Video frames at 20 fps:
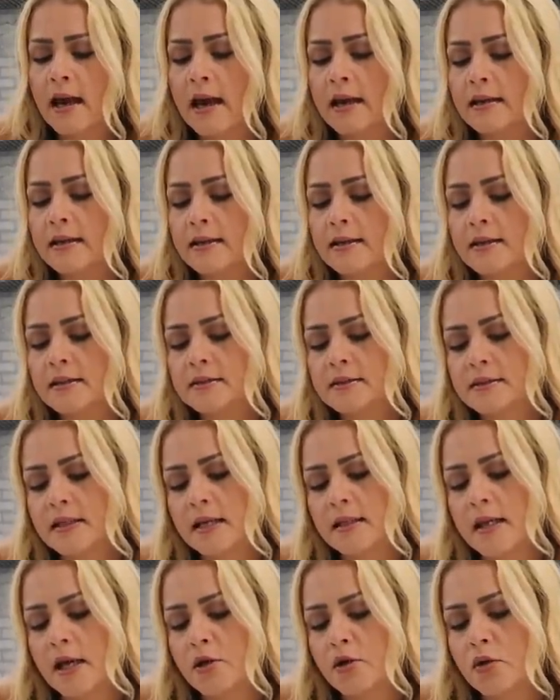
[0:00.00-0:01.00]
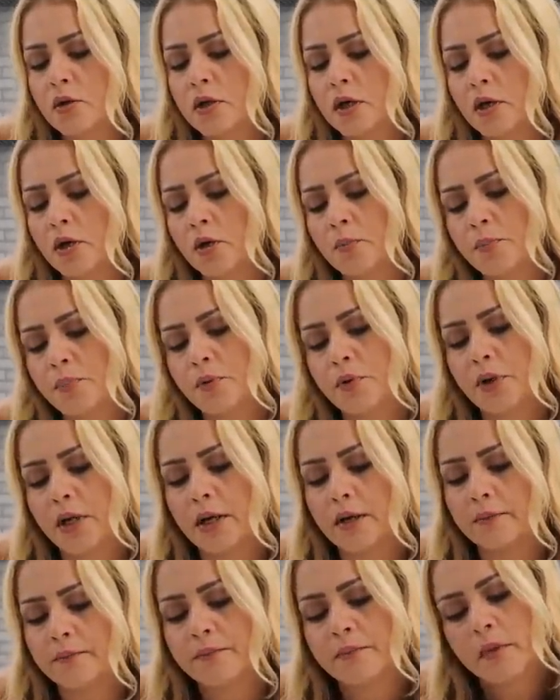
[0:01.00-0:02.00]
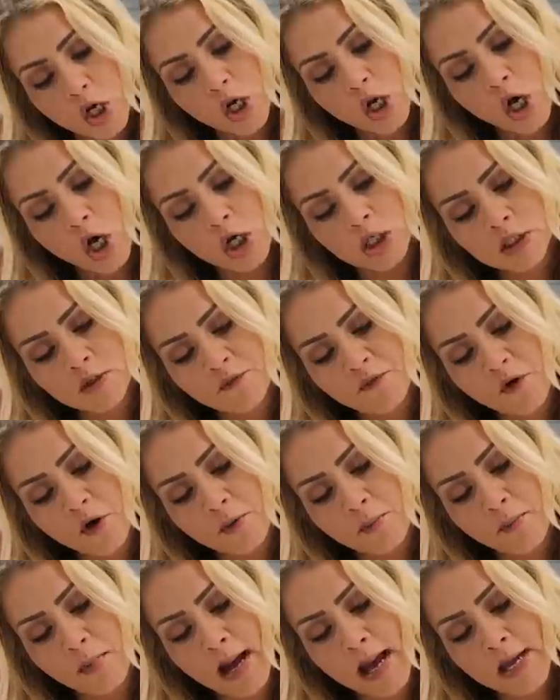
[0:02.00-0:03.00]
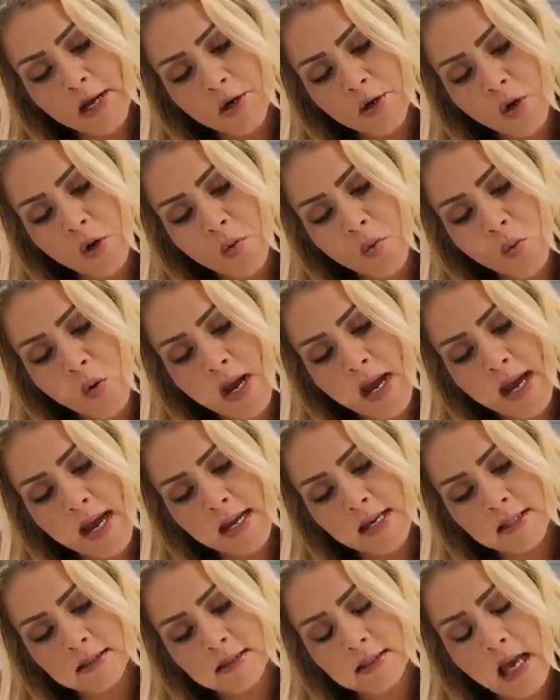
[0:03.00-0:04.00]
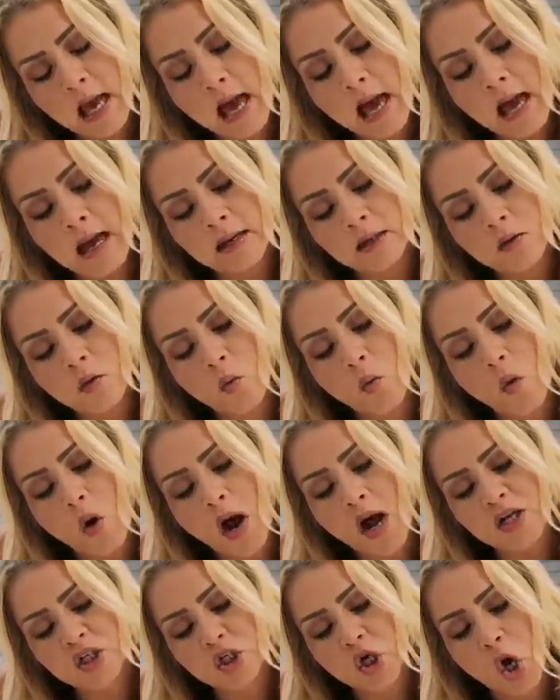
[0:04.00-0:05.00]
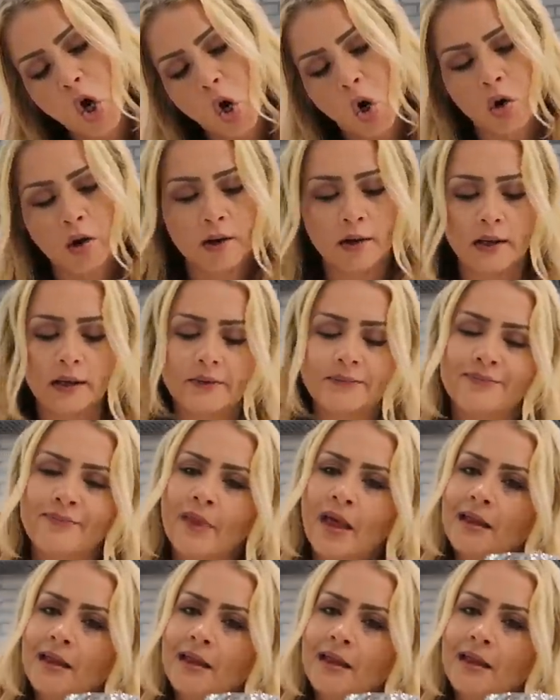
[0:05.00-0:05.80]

And here said that you cannot put it. Not for microwaves, hand wash only.